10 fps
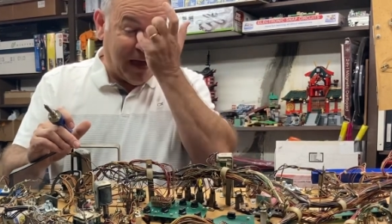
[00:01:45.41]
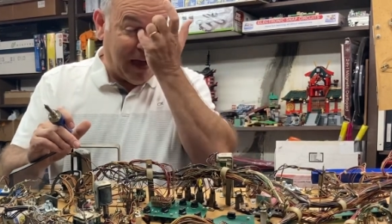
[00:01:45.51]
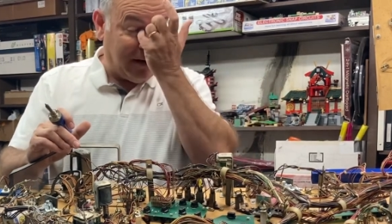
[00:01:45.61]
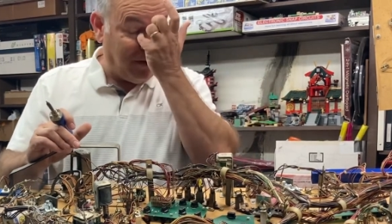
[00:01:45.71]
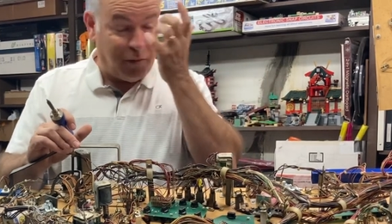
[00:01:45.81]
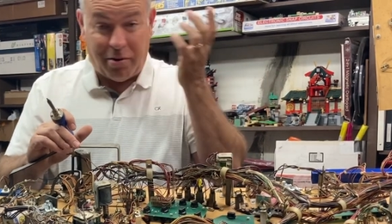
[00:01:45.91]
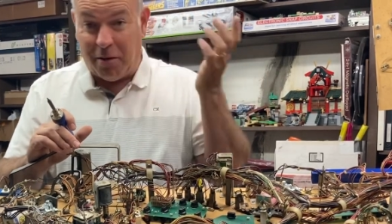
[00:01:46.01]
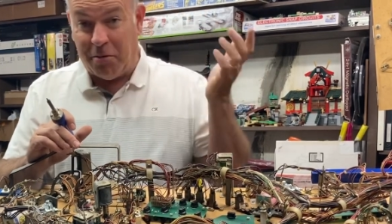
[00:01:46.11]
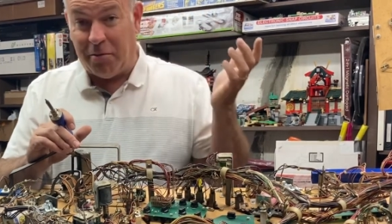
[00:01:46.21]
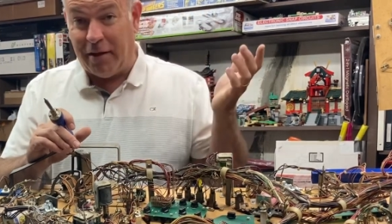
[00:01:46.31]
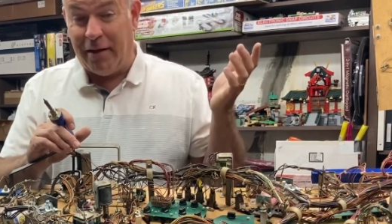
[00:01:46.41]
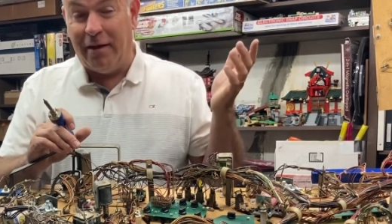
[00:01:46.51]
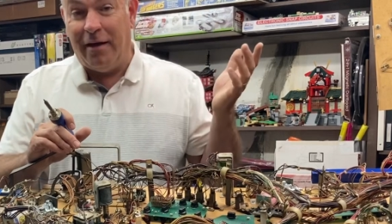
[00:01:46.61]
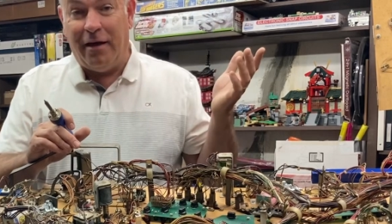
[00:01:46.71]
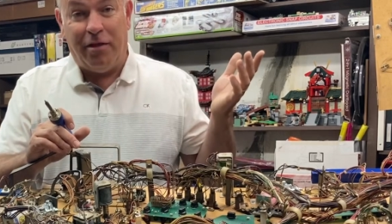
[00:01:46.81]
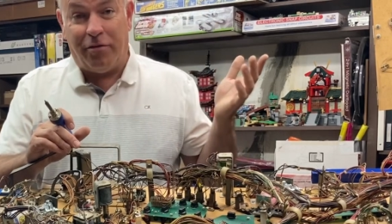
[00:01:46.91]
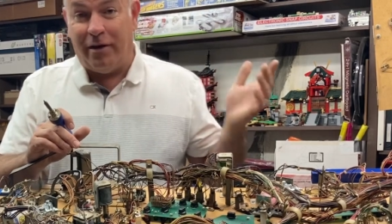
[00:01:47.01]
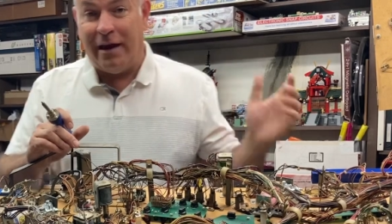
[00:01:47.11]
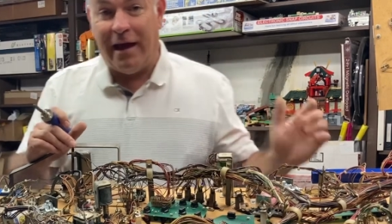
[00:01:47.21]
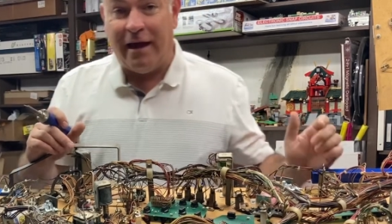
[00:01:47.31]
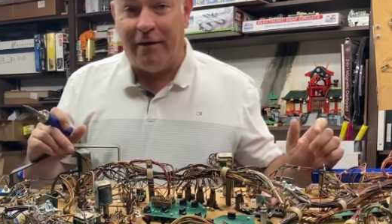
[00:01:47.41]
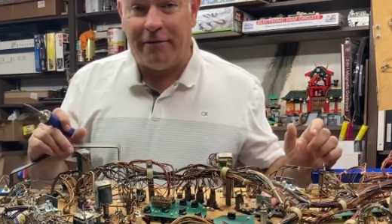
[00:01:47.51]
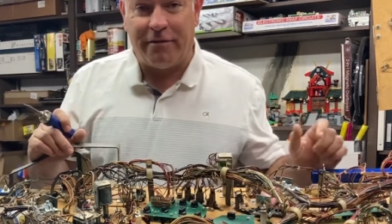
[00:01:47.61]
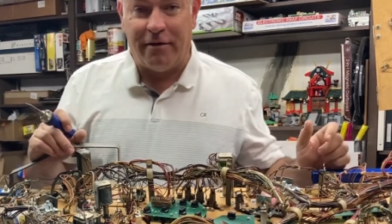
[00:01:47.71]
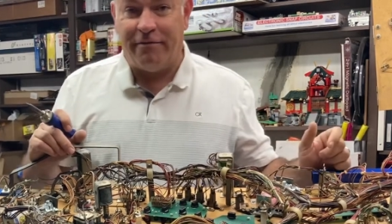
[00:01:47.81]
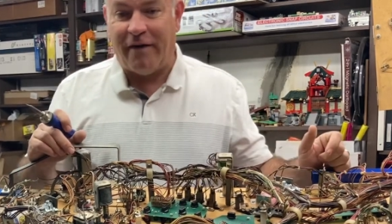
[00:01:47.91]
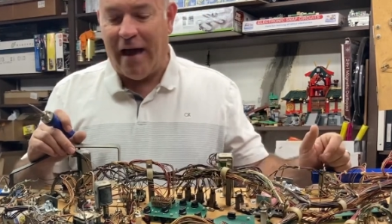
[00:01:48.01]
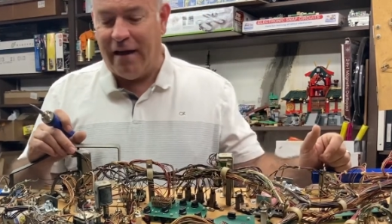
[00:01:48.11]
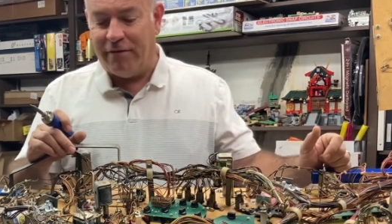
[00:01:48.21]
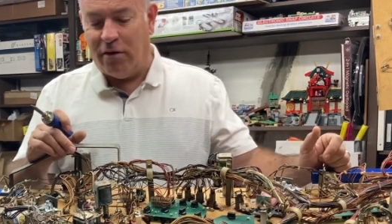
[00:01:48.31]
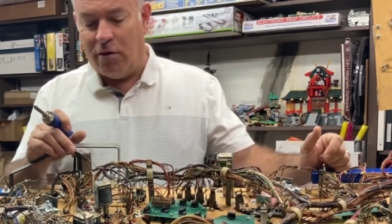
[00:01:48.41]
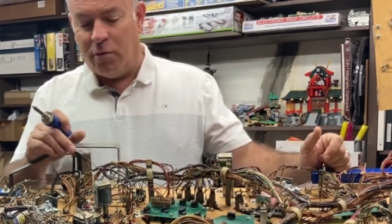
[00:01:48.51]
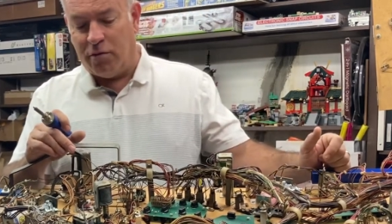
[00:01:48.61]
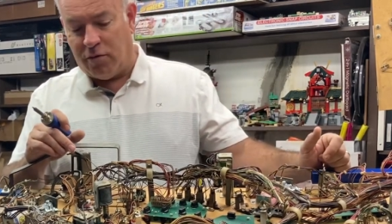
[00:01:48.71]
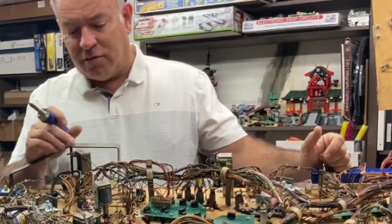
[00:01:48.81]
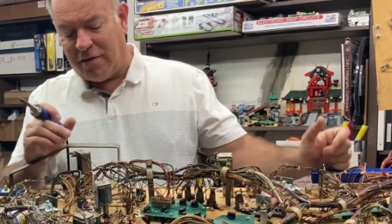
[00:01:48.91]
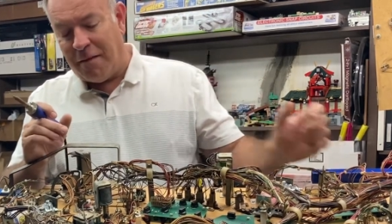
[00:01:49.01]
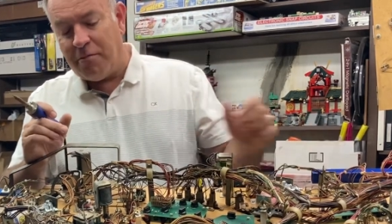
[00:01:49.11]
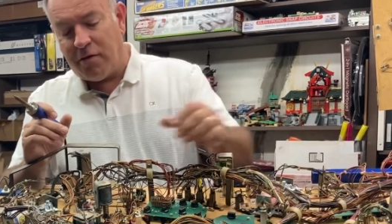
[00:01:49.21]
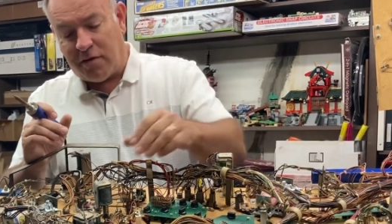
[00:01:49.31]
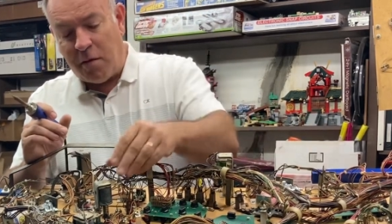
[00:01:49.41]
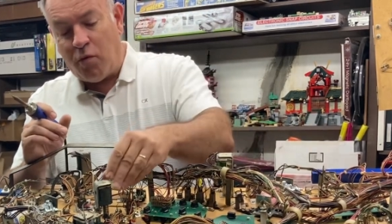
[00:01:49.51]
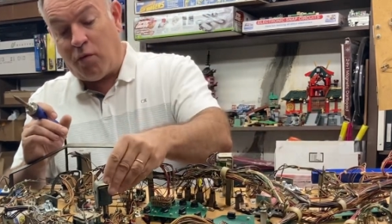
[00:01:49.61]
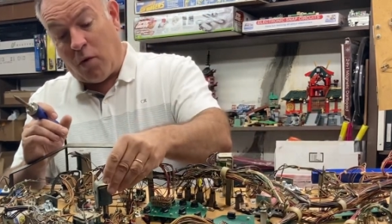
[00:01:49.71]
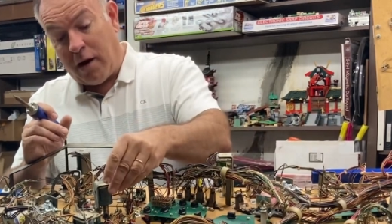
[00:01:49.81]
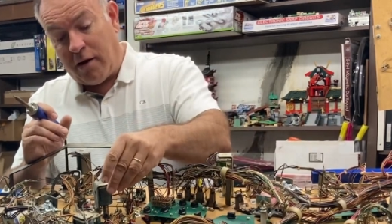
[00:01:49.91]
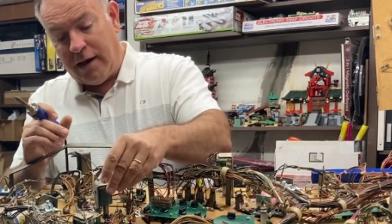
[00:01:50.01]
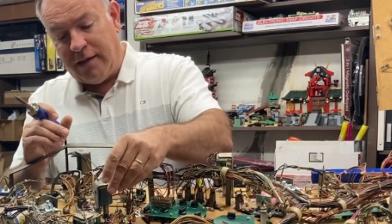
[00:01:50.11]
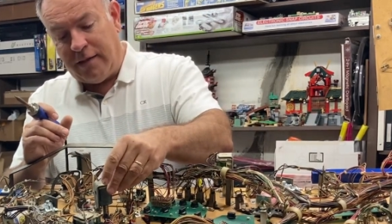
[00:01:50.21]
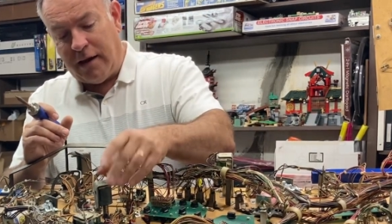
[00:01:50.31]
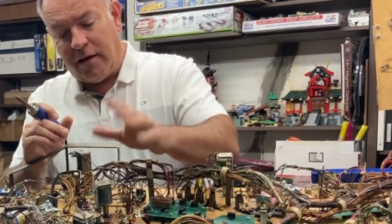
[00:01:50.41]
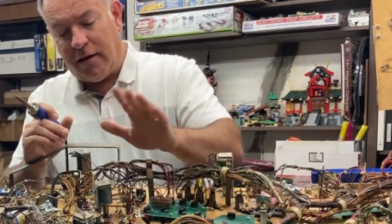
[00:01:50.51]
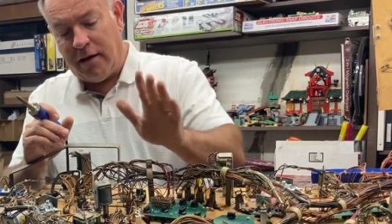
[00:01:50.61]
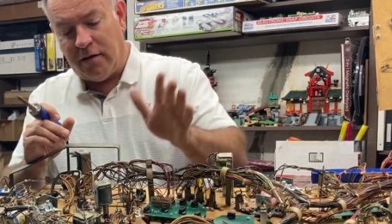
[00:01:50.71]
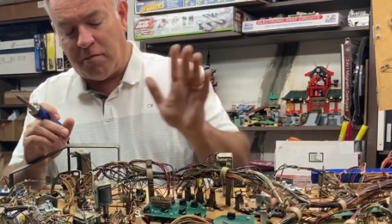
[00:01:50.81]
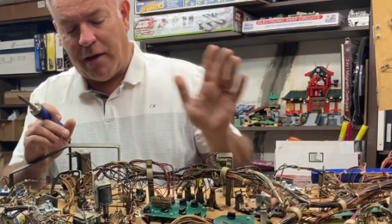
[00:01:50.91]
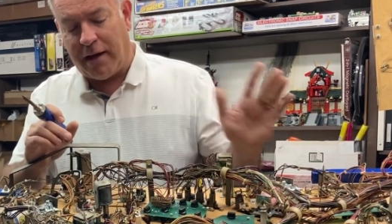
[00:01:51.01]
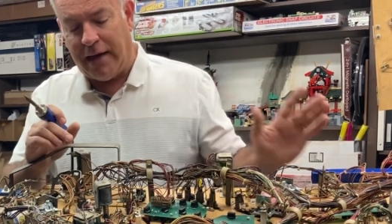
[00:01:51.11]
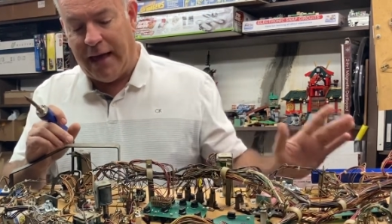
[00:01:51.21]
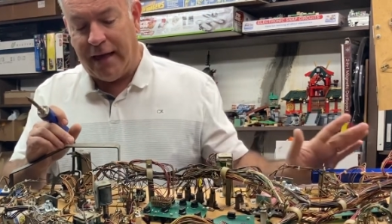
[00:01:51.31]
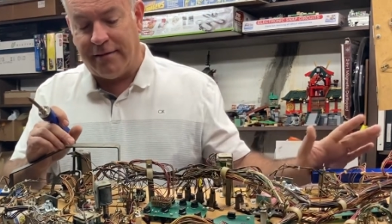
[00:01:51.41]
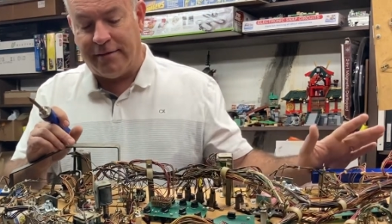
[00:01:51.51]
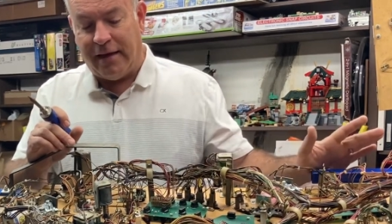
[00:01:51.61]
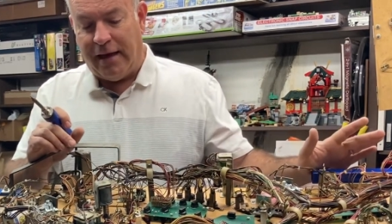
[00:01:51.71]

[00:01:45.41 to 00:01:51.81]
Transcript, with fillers: I don't know, probably three and a half to five ohms or some somewhere in there is my guess.